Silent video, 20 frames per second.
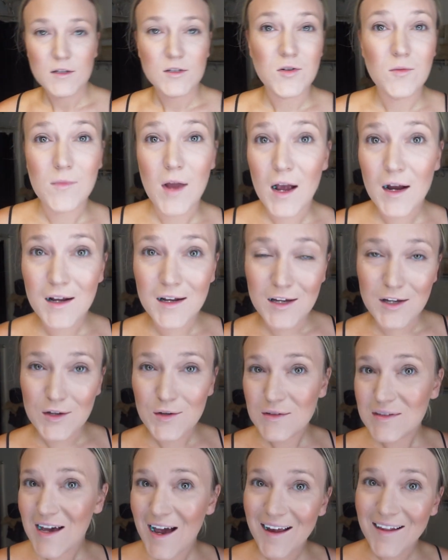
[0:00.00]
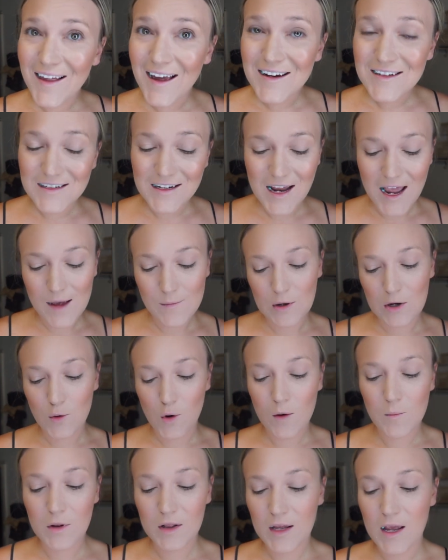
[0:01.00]
I'm not gonna use highlight today, but
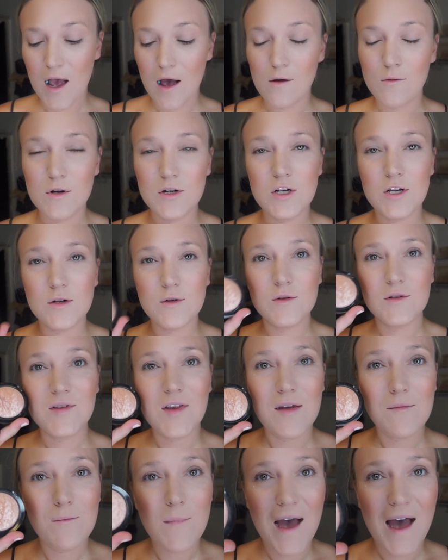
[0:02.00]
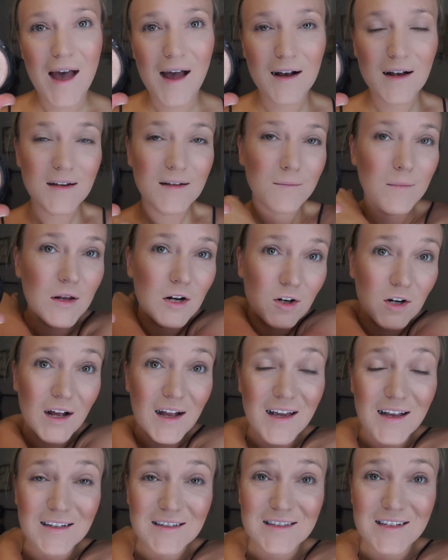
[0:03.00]
normally I would use the MAC
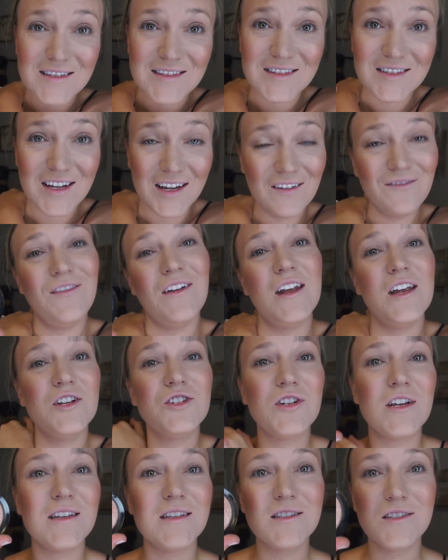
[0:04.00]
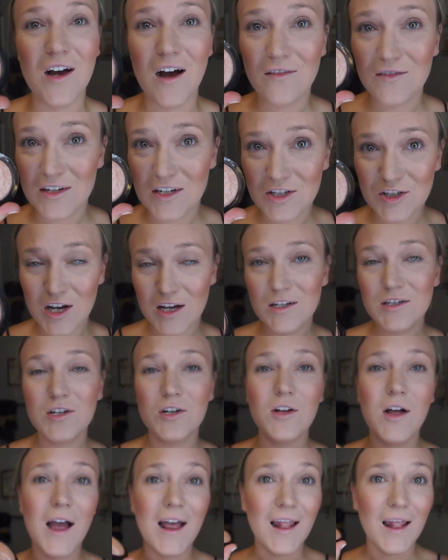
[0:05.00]
Mineralize Skin Finish in Soft and Gentle.
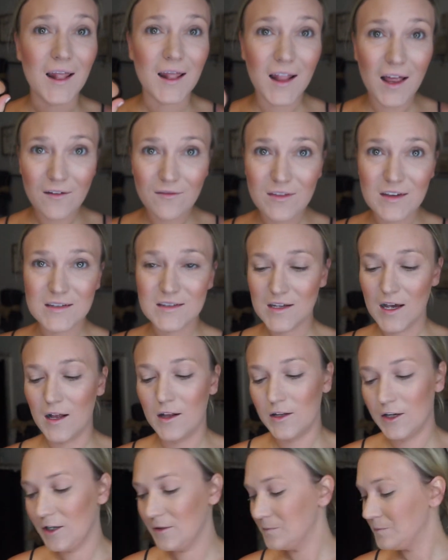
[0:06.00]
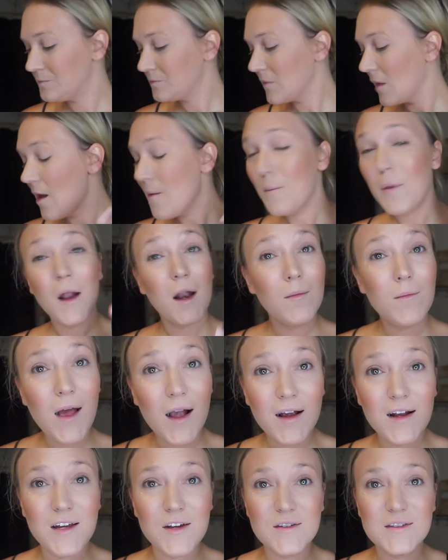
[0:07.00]
I love this color, but I'm
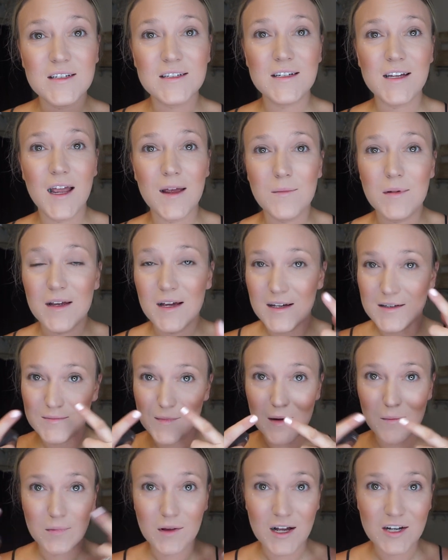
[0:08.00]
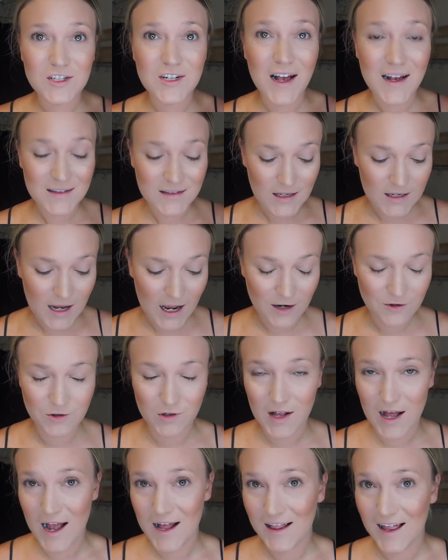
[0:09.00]
not gonna use it today because my blush has a
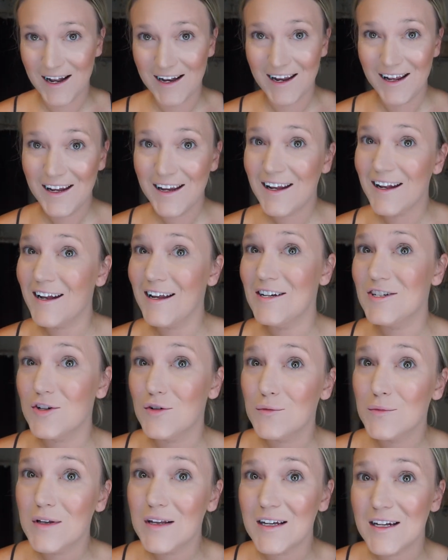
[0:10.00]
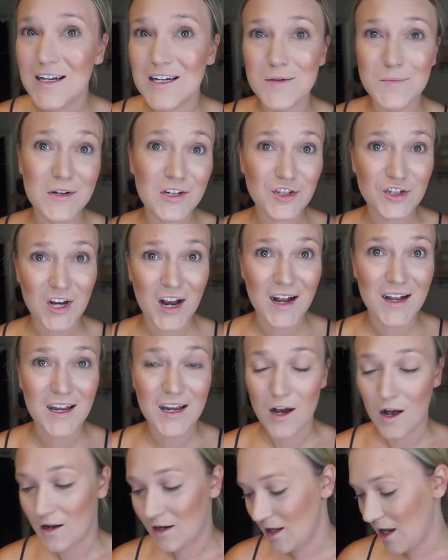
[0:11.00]
natural highlight in it and I don't really need to be
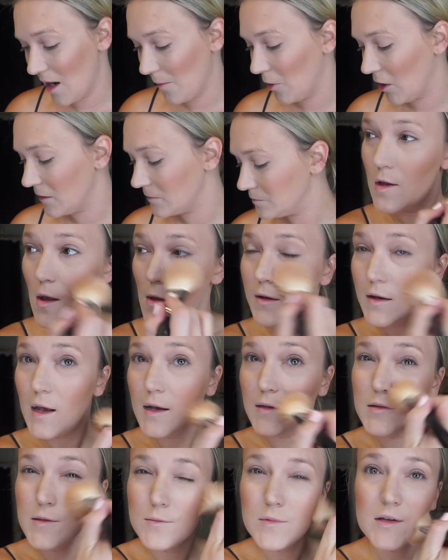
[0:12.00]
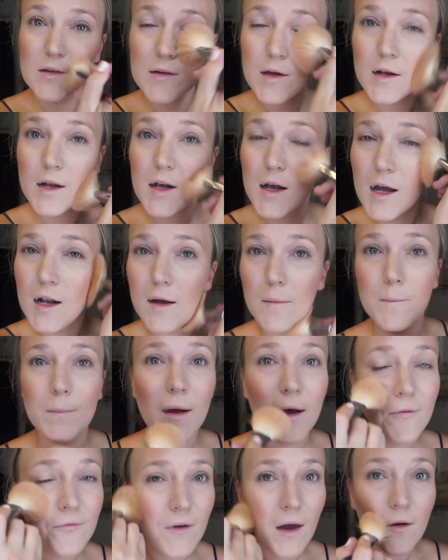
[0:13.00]
shiny on camera. Next, I'm just gonna kind of
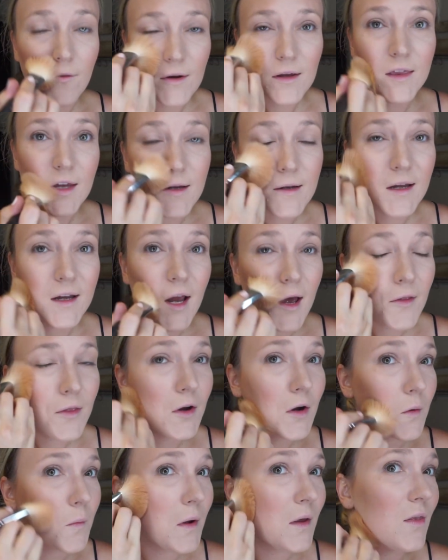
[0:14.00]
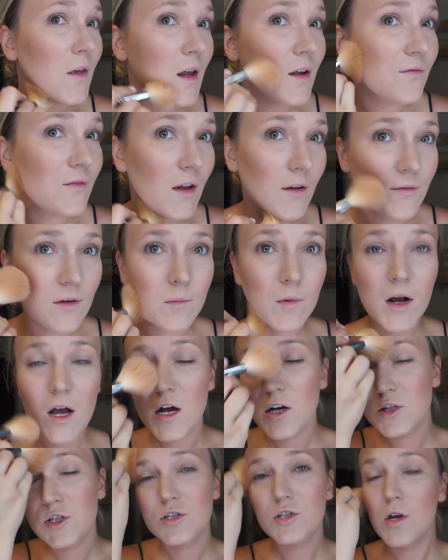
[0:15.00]
buff everything together with a fluffy
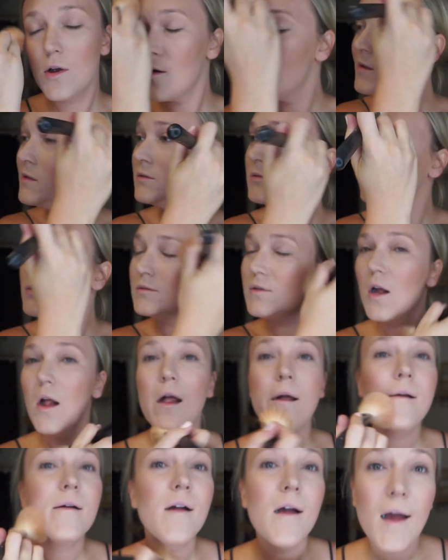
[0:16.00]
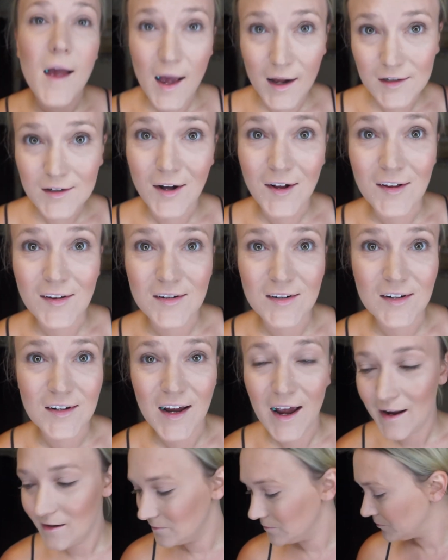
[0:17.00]
brush and call it a
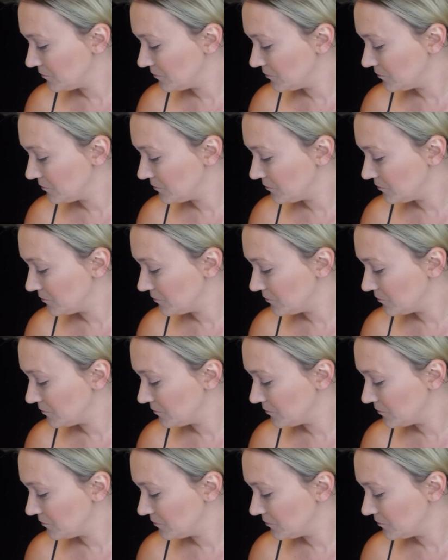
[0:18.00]
day.